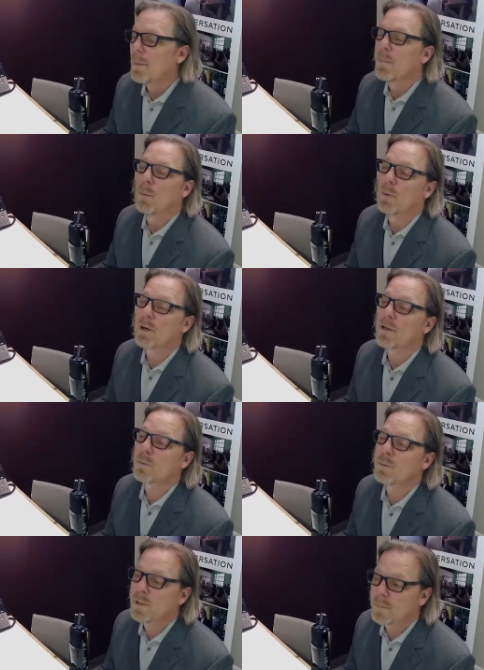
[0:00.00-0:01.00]
But where the
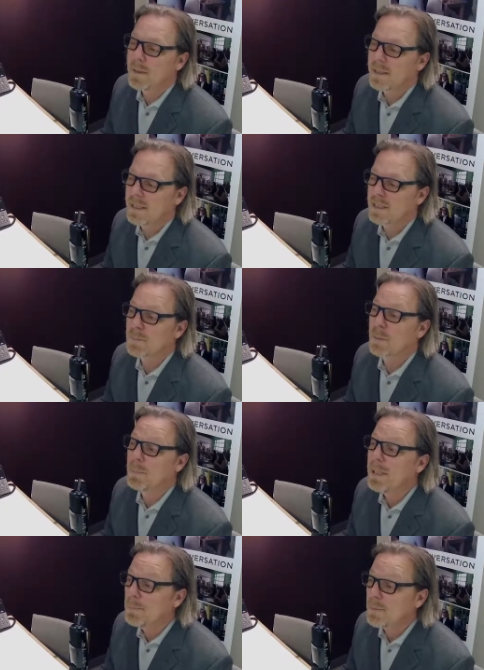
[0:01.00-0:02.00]
real money is, where
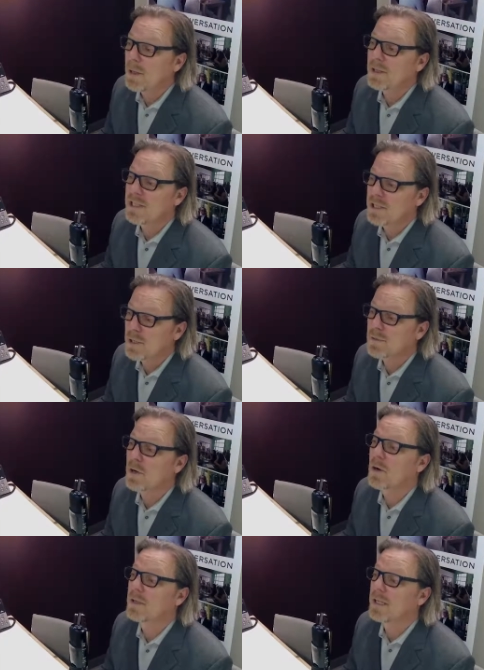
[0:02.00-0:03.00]
people on these shows
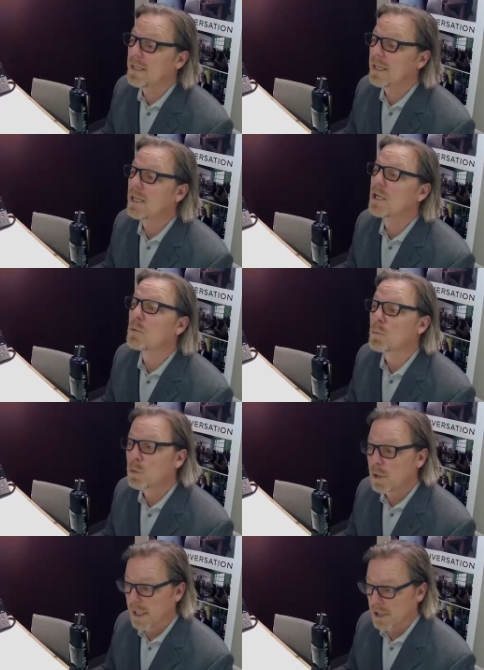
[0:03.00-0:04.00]
are getting
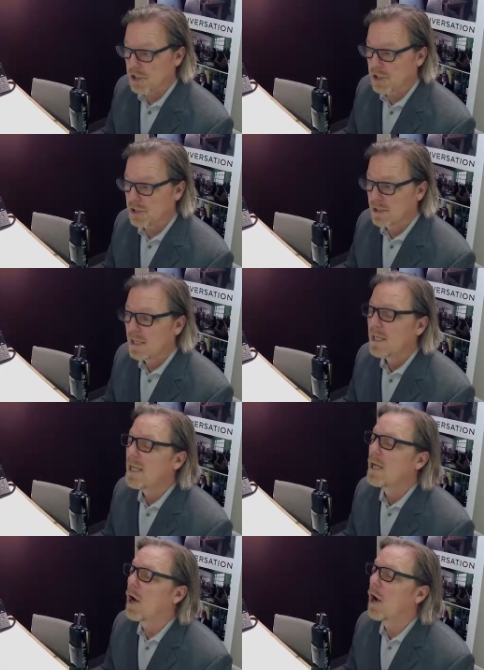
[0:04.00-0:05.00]
rich,
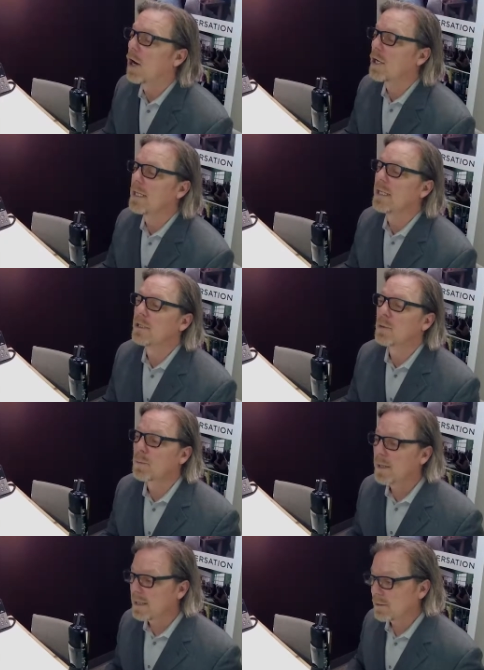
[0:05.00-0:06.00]
are in
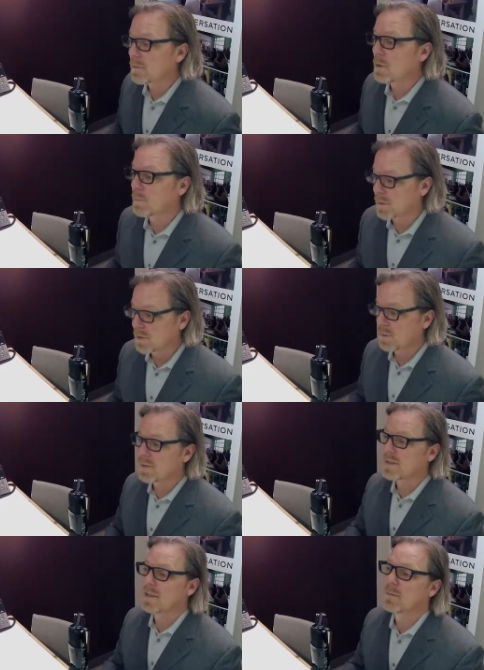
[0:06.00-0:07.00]
creating their own
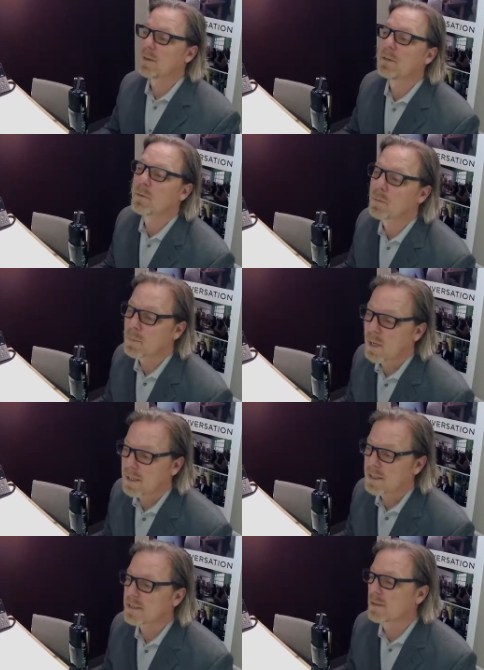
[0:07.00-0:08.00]
personas and creating their own products